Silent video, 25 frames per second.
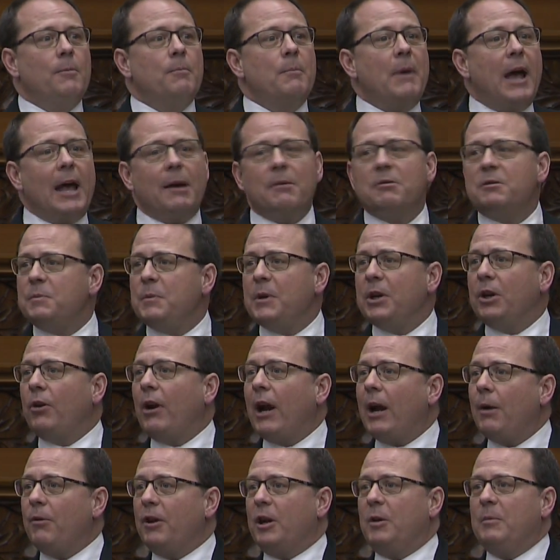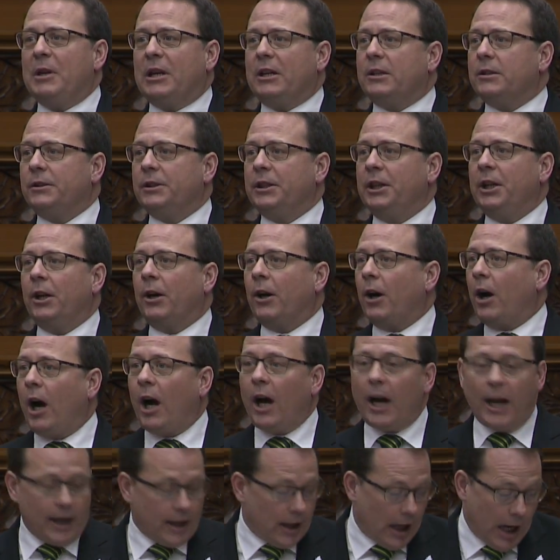Madam Speaker, I want to be clear.
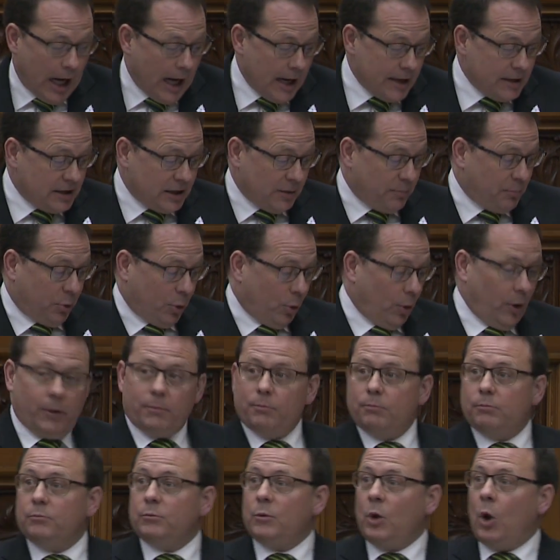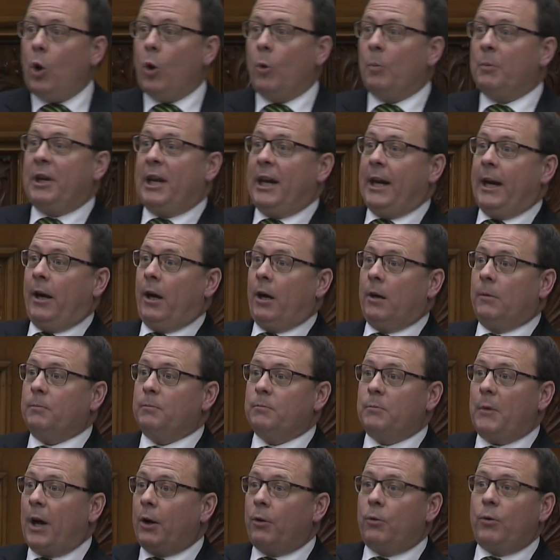I support home care.
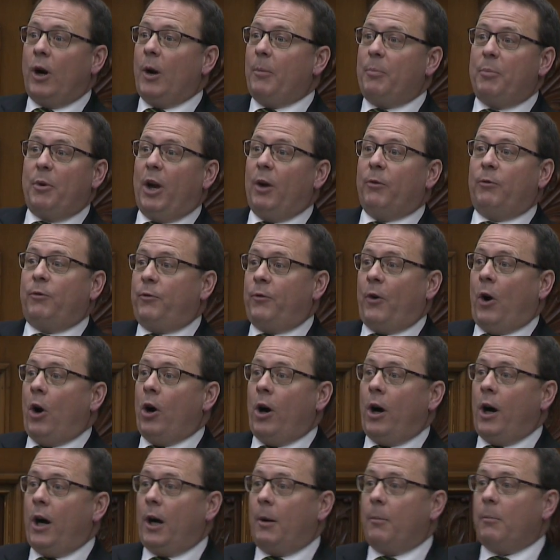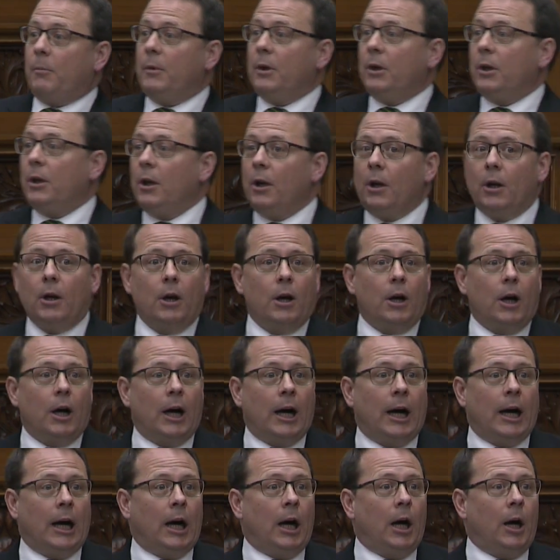I grew up on a farm.
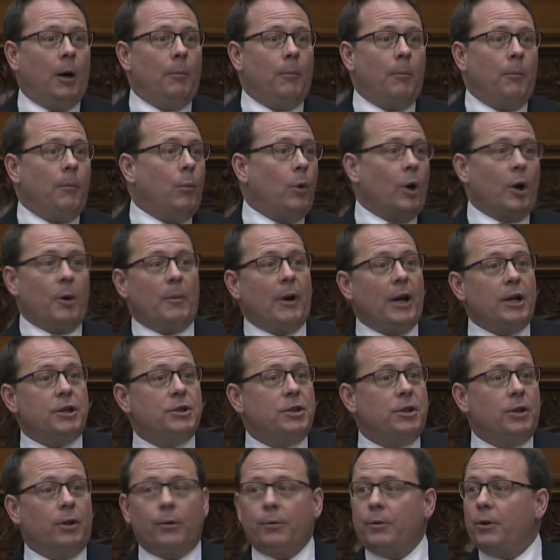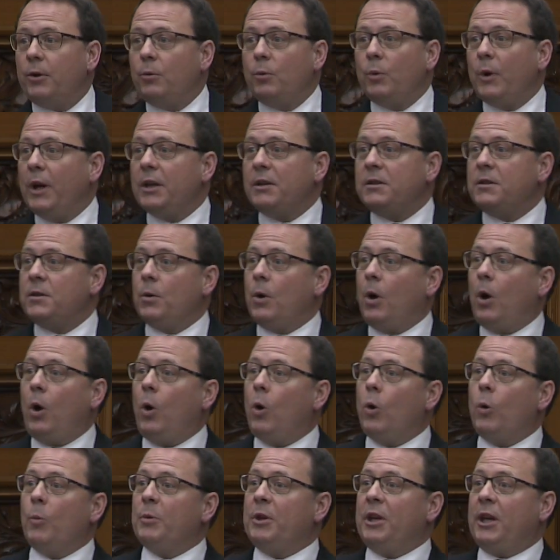One of my children went to a
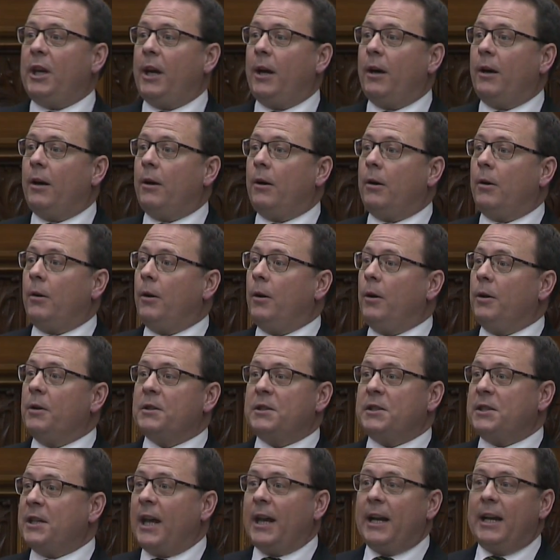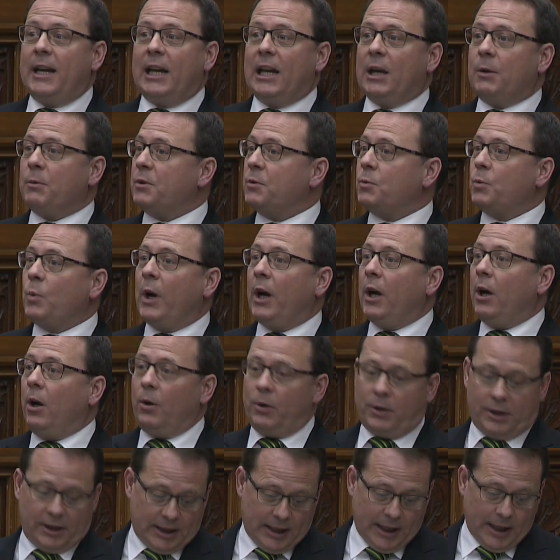home care setting and was
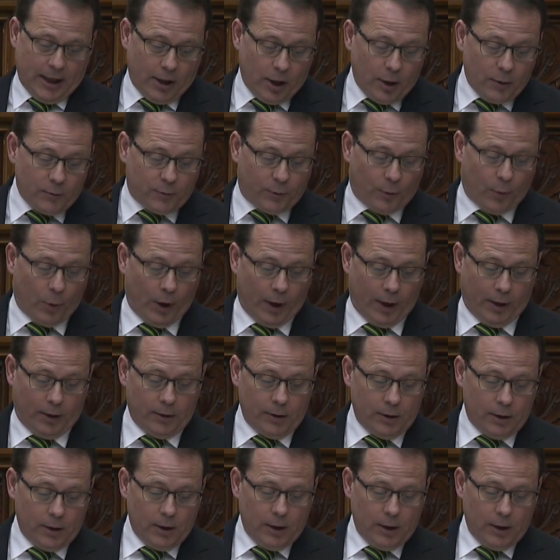well cared for.